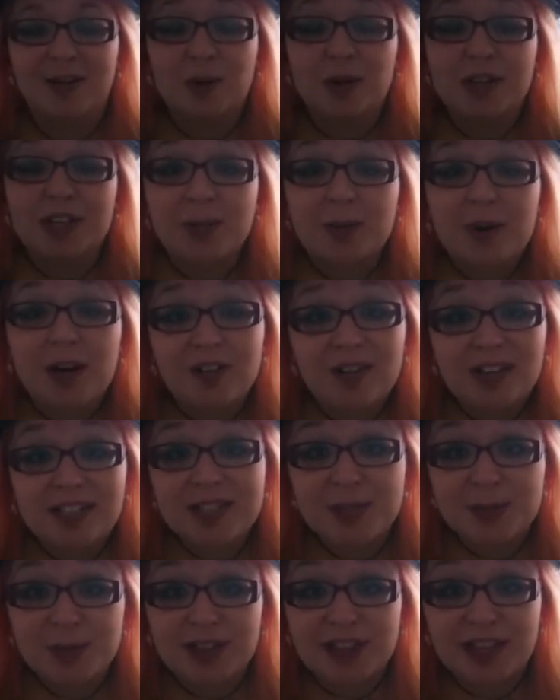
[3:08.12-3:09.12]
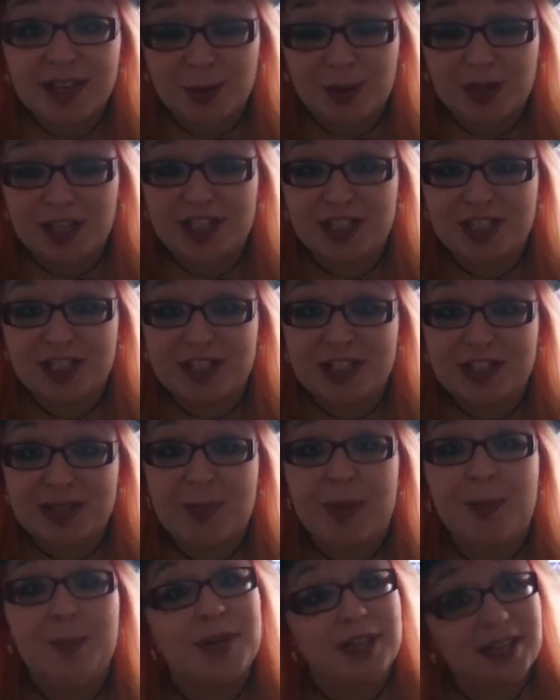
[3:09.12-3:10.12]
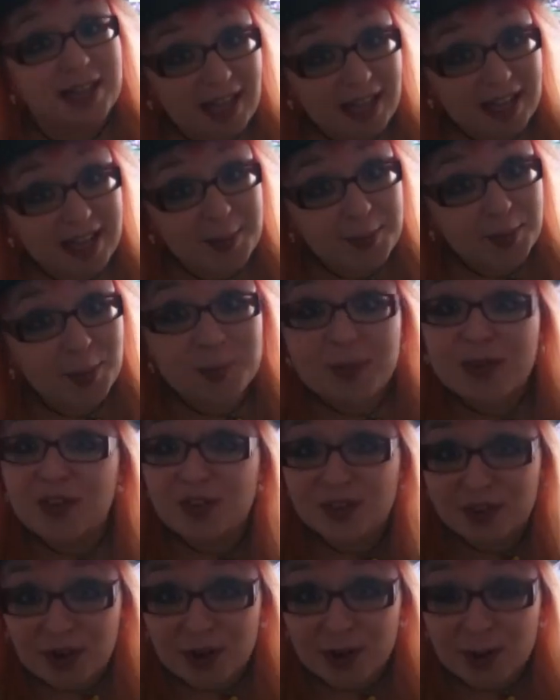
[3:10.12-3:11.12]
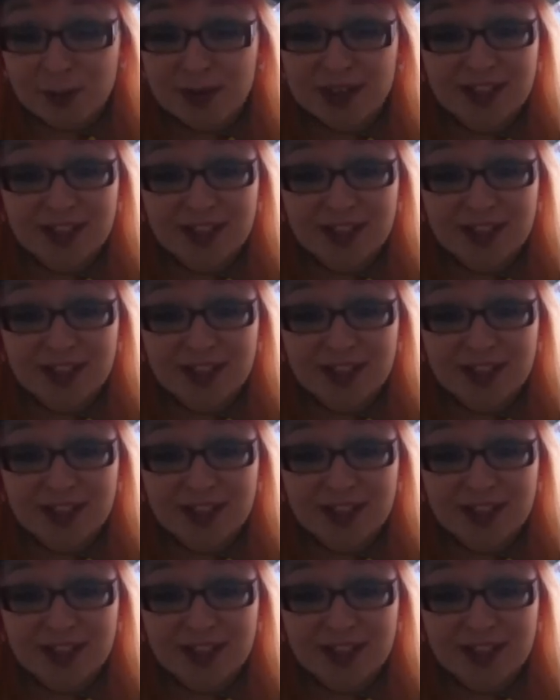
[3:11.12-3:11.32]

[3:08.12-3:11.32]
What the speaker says: When you are answering their questions, be polite but be firm,